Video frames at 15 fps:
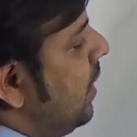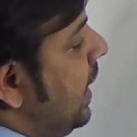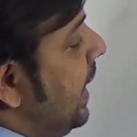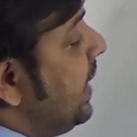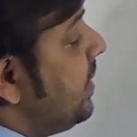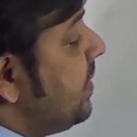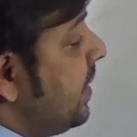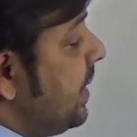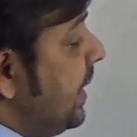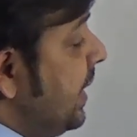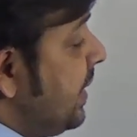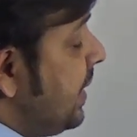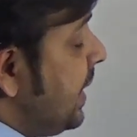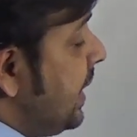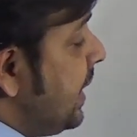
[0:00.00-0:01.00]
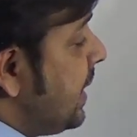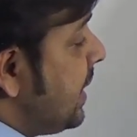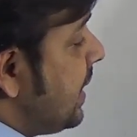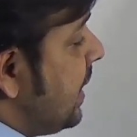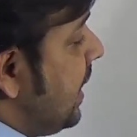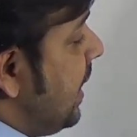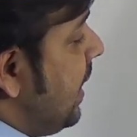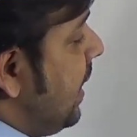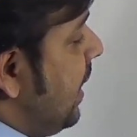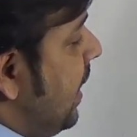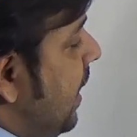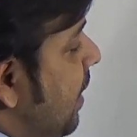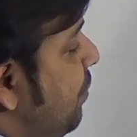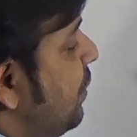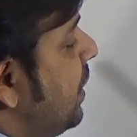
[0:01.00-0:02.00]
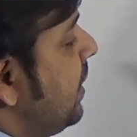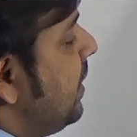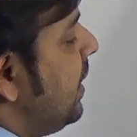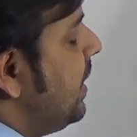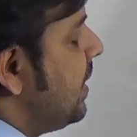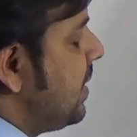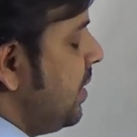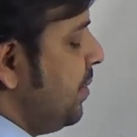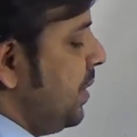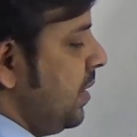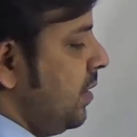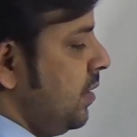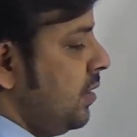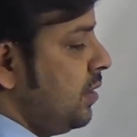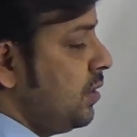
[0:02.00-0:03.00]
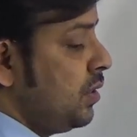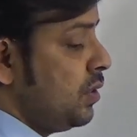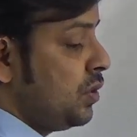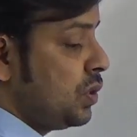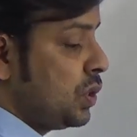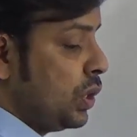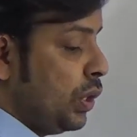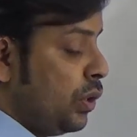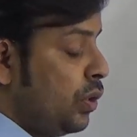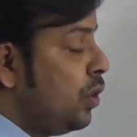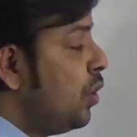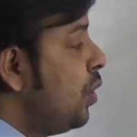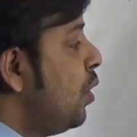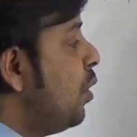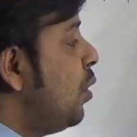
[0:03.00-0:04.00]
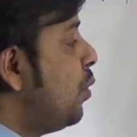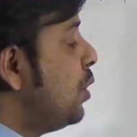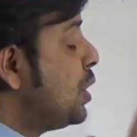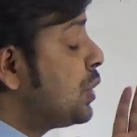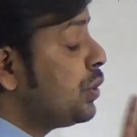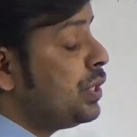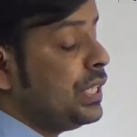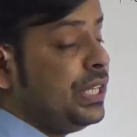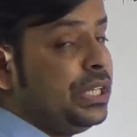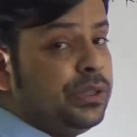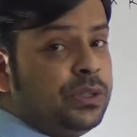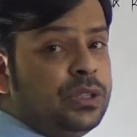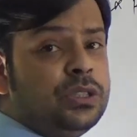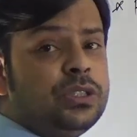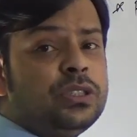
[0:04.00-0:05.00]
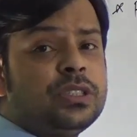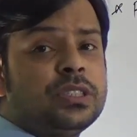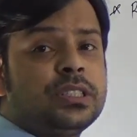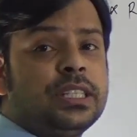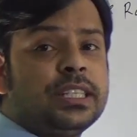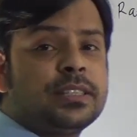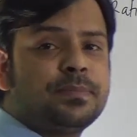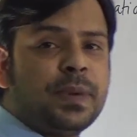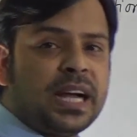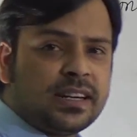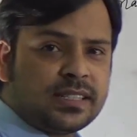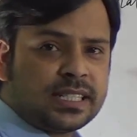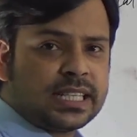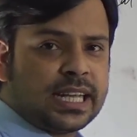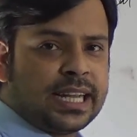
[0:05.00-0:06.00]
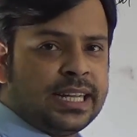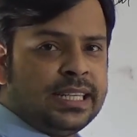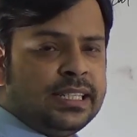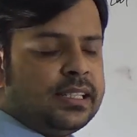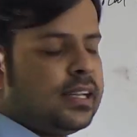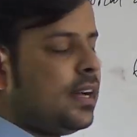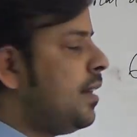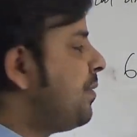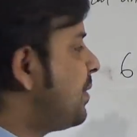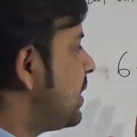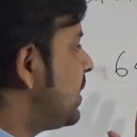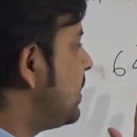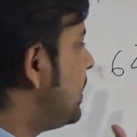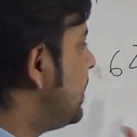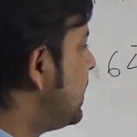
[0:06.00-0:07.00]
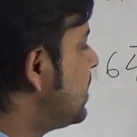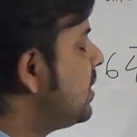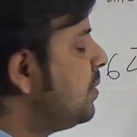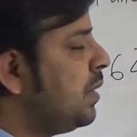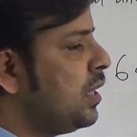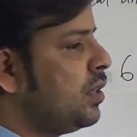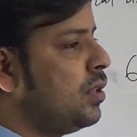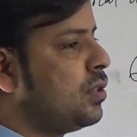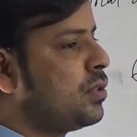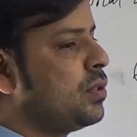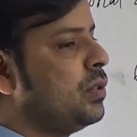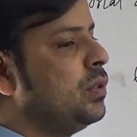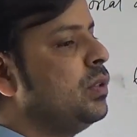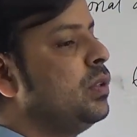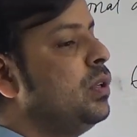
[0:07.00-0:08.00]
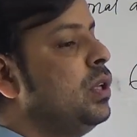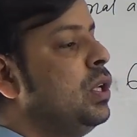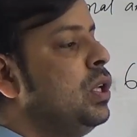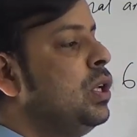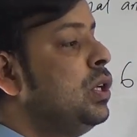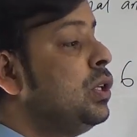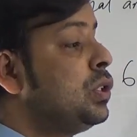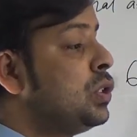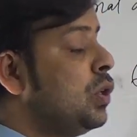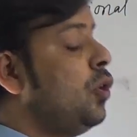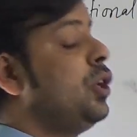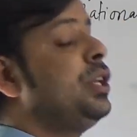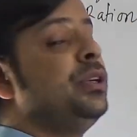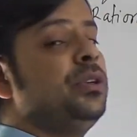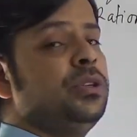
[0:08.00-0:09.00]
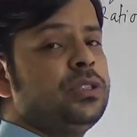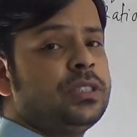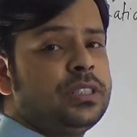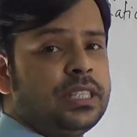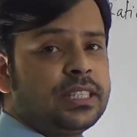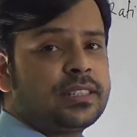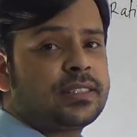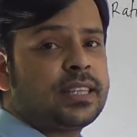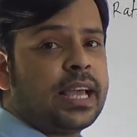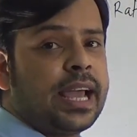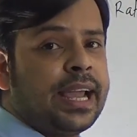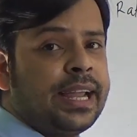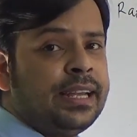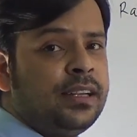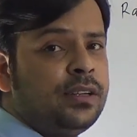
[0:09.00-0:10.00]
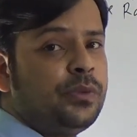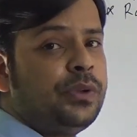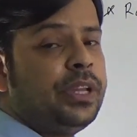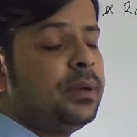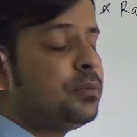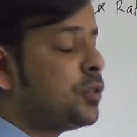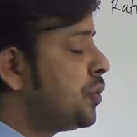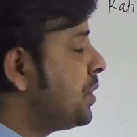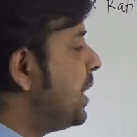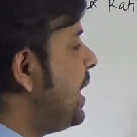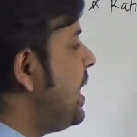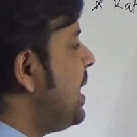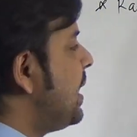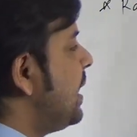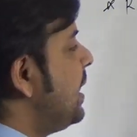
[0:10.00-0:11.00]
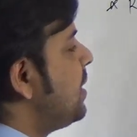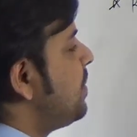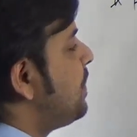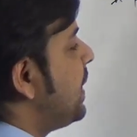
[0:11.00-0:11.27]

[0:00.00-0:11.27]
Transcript: has the digits after the decimal. So we should use this bar sign after the decimal also. To use this sign, we have to take each